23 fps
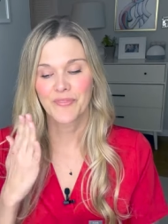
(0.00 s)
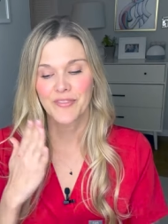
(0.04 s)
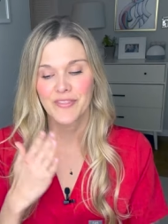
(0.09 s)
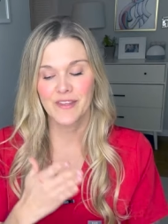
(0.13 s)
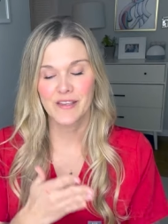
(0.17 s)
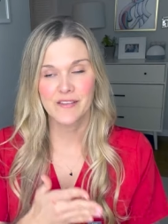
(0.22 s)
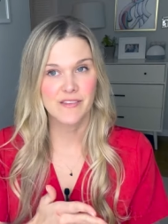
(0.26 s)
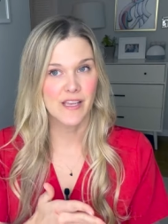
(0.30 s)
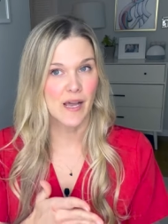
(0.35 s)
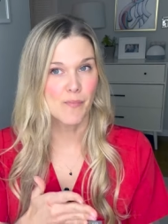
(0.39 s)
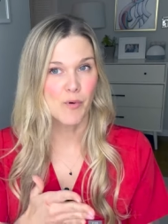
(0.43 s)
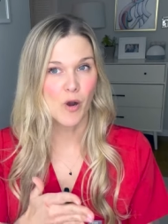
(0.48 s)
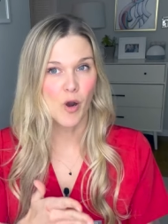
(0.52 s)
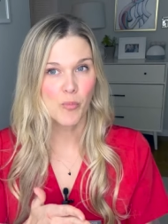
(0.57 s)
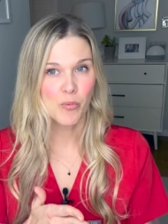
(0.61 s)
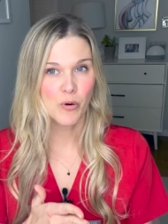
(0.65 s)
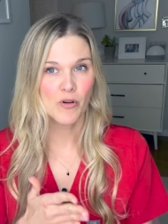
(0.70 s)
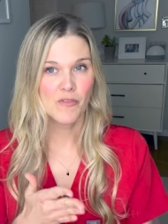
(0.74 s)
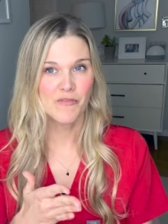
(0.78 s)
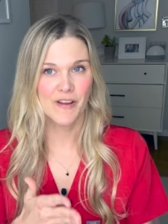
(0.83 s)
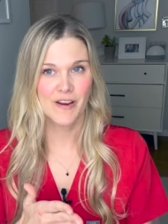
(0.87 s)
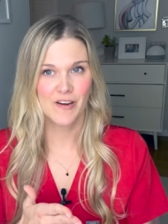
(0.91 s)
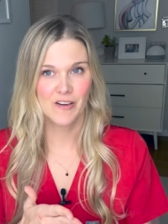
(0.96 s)
The Depo
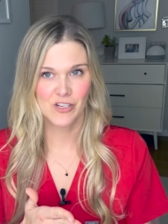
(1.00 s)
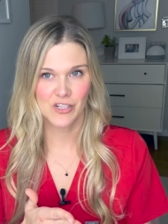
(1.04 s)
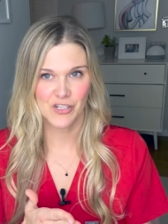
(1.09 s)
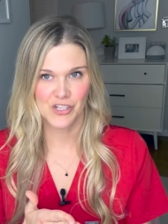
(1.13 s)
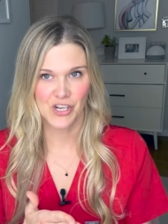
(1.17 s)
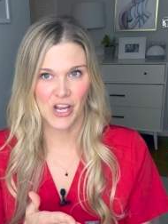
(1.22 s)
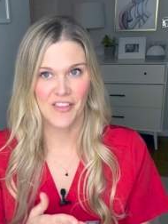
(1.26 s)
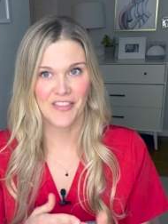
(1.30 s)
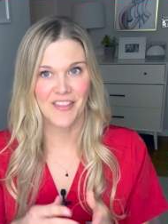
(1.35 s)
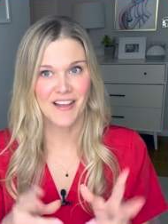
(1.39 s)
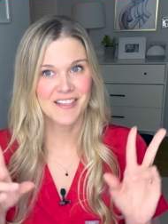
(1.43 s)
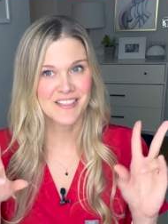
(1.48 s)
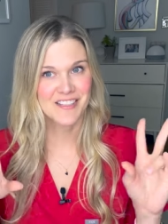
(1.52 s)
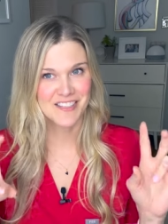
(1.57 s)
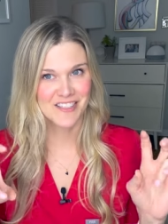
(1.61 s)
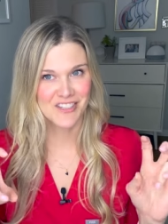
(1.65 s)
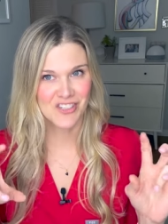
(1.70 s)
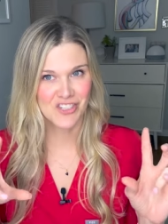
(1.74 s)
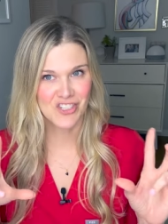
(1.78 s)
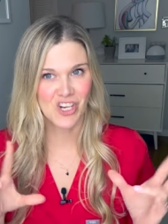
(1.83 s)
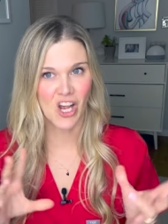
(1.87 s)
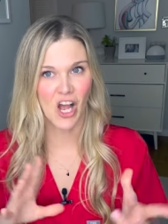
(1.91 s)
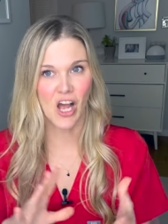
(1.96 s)
Provera shot, that's the
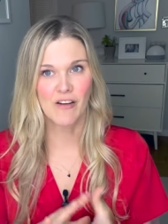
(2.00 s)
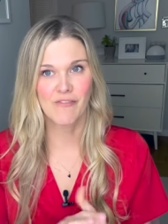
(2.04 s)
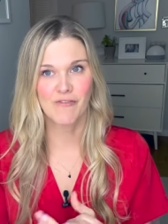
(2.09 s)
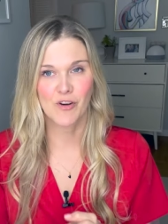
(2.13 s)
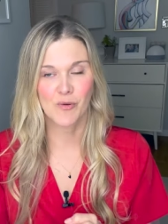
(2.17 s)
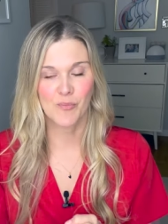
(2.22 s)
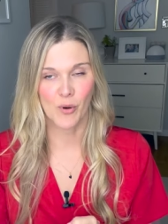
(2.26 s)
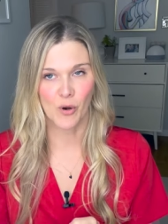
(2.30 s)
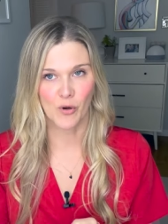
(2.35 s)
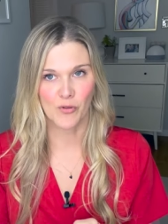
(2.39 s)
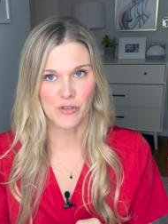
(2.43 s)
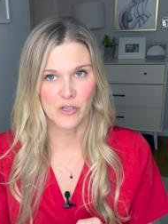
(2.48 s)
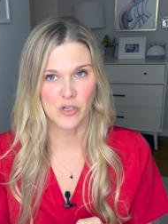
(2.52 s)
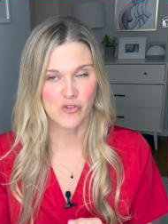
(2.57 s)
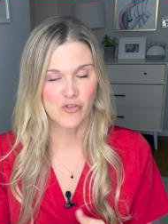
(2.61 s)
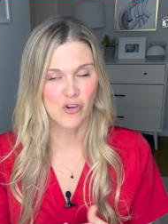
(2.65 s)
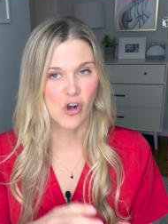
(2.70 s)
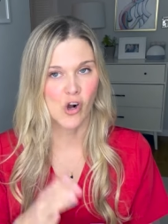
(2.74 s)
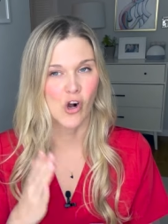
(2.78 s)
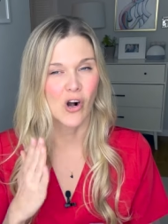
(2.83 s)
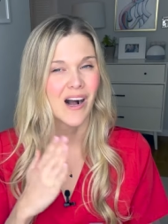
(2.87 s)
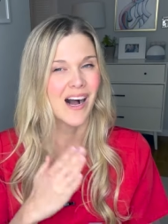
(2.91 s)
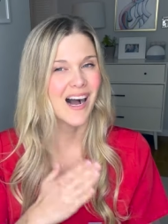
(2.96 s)
shot for birth
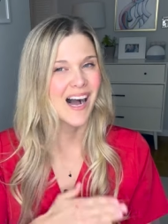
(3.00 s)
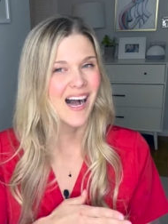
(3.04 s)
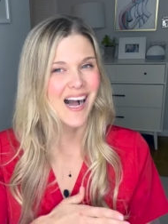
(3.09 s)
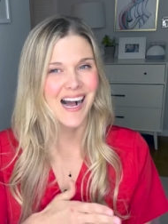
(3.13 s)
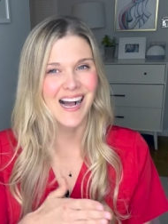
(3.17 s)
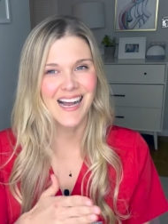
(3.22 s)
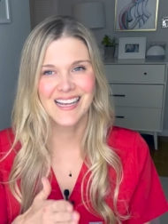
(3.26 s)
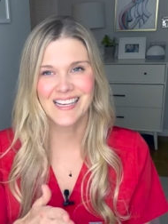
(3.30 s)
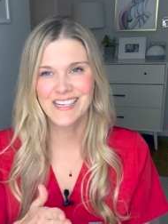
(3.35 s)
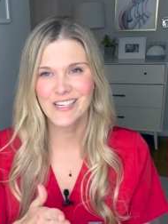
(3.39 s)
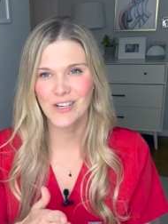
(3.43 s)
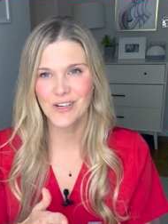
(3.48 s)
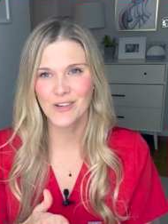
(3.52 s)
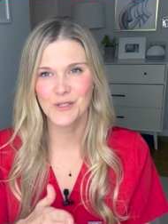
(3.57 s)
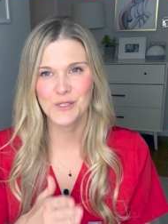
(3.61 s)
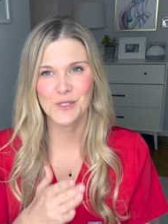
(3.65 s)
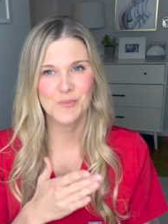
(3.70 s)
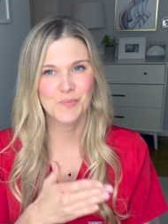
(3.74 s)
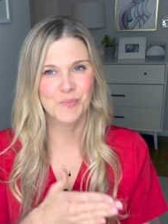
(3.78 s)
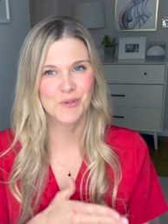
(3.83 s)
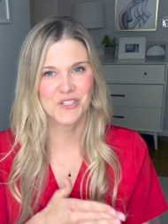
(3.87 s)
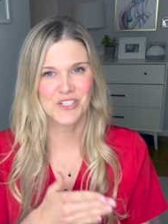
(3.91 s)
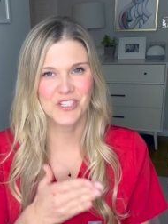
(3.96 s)
control, high
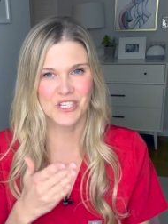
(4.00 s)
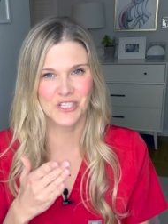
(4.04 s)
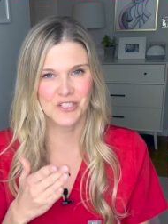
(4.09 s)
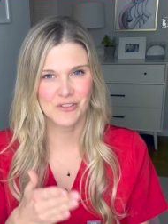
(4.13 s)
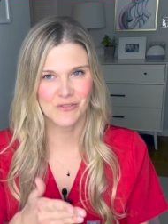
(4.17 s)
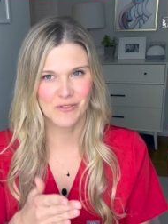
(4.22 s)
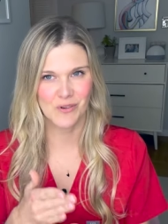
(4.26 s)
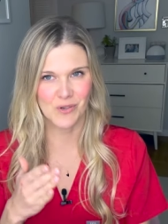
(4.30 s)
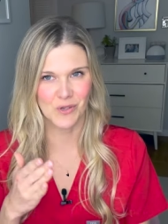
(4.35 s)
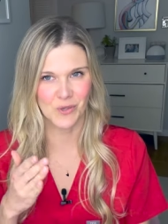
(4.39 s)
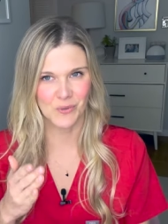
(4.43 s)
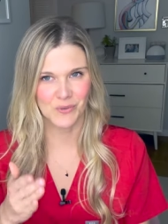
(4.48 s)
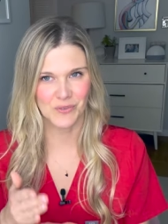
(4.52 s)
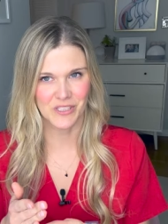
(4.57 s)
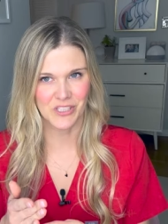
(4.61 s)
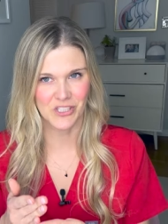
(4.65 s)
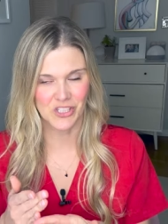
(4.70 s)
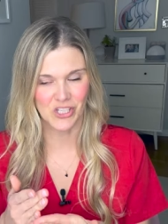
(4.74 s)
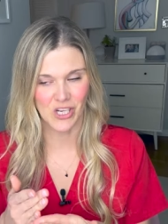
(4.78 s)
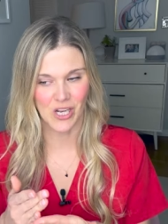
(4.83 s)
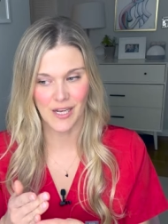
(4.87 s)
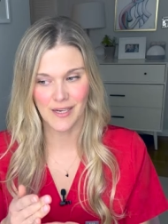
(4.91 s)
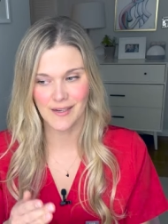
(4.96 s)
dose progesterone only
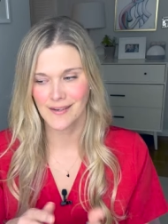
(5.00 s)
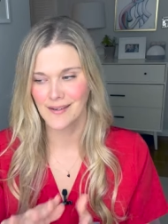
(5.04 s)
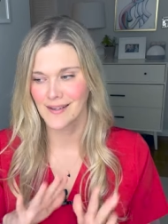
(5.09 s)
shot.